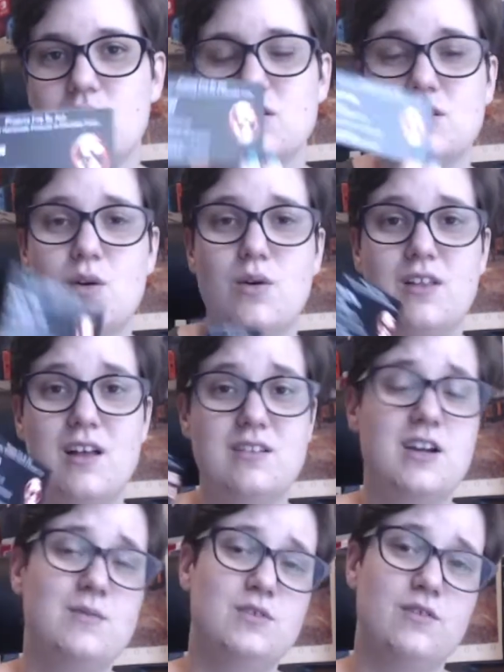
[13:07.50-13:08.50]
So a lot of
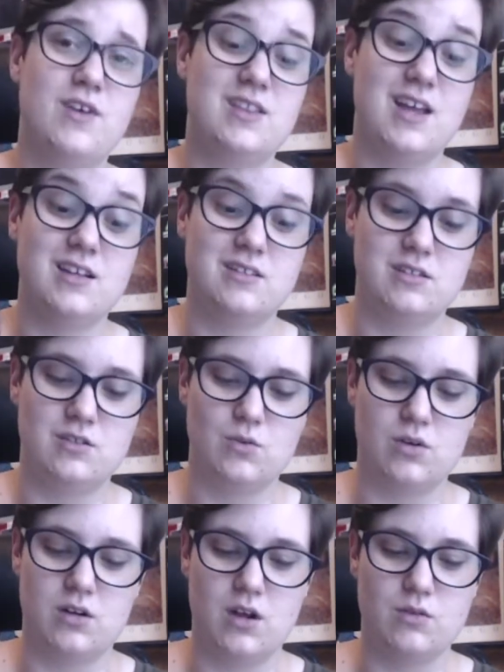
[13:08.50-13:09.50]
times you'll find the Etsy store
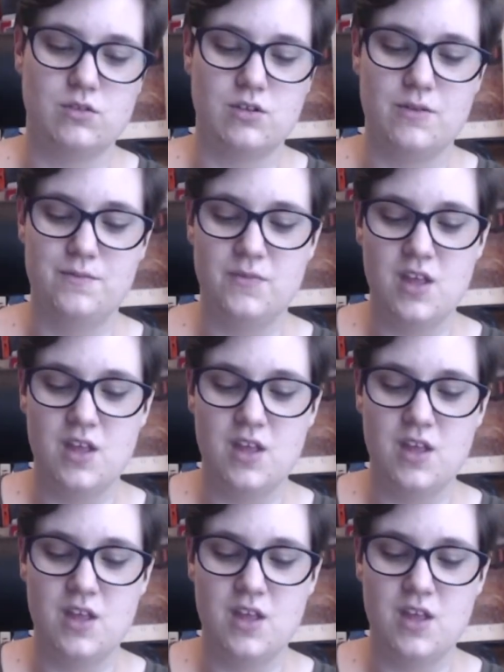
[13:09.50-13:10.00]
to go to.